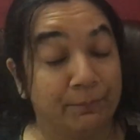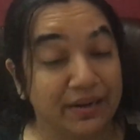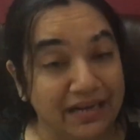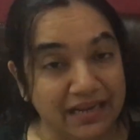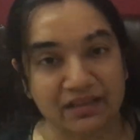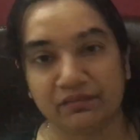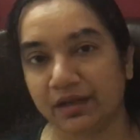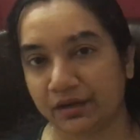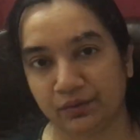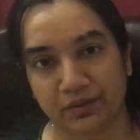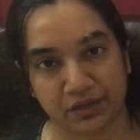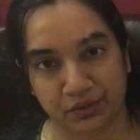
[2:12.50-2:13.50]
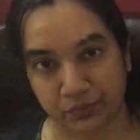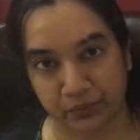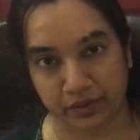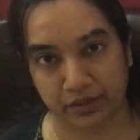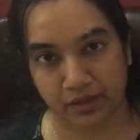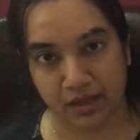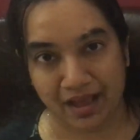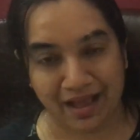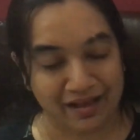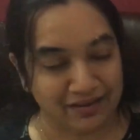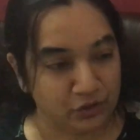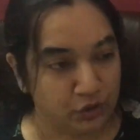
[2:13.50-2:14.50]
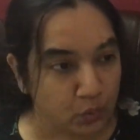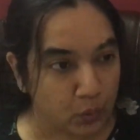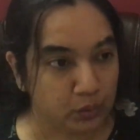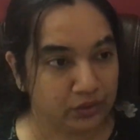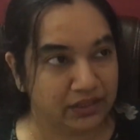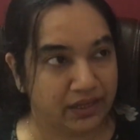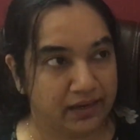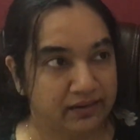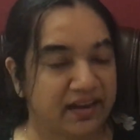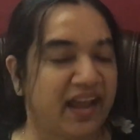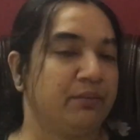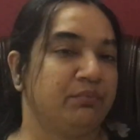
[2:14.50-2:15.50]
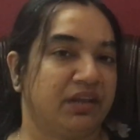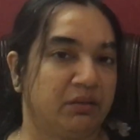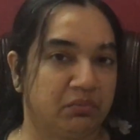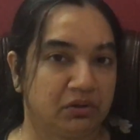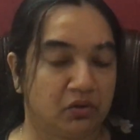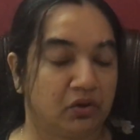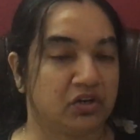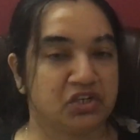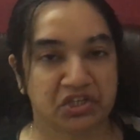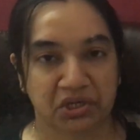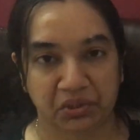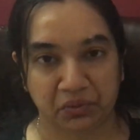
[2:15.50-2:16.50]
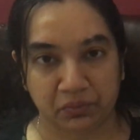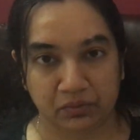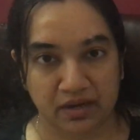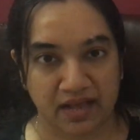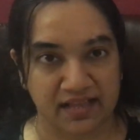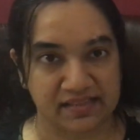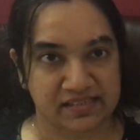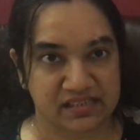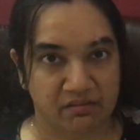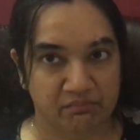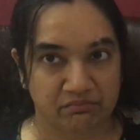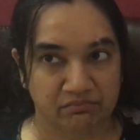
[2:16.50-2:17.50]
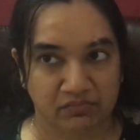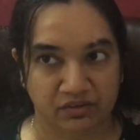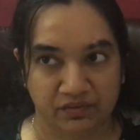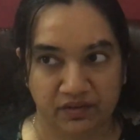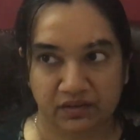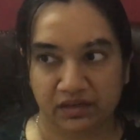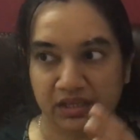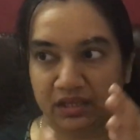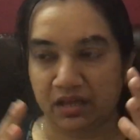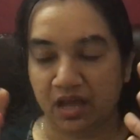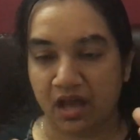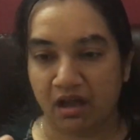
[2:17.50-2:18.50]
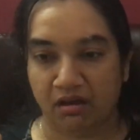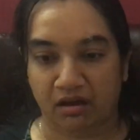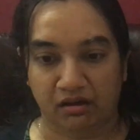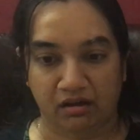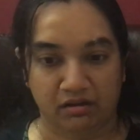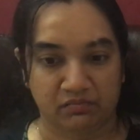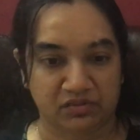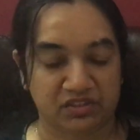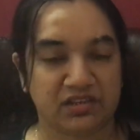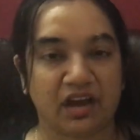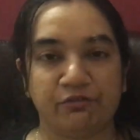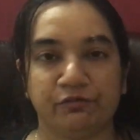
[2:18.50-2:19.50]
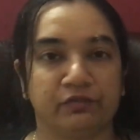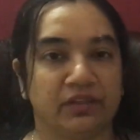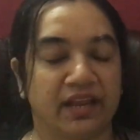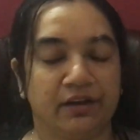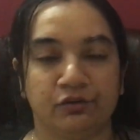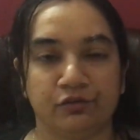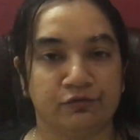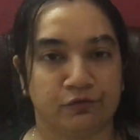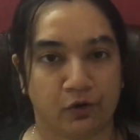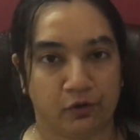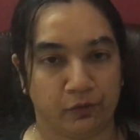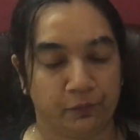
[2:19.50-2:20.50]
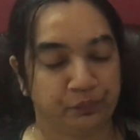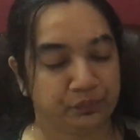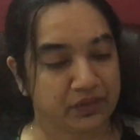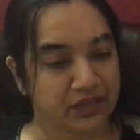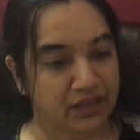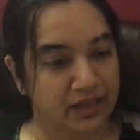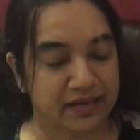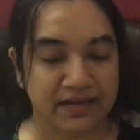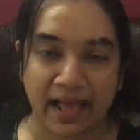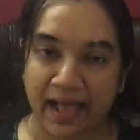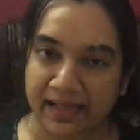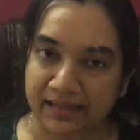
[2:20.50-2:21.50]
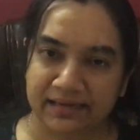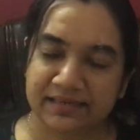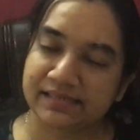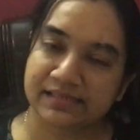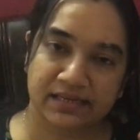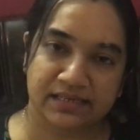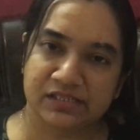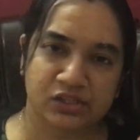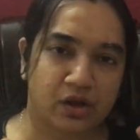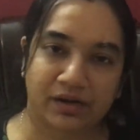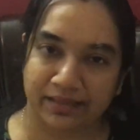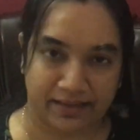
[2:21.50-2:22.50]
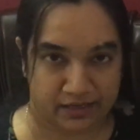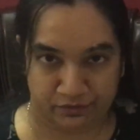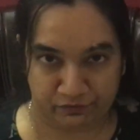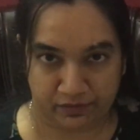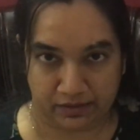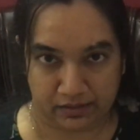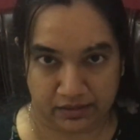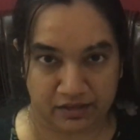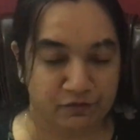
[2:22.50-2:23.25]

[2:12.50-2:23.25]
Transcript: Believe that you can do it. Don't think timetable or a schedule as some really uh, tough thing to follow. It ha it is it is not that difficult.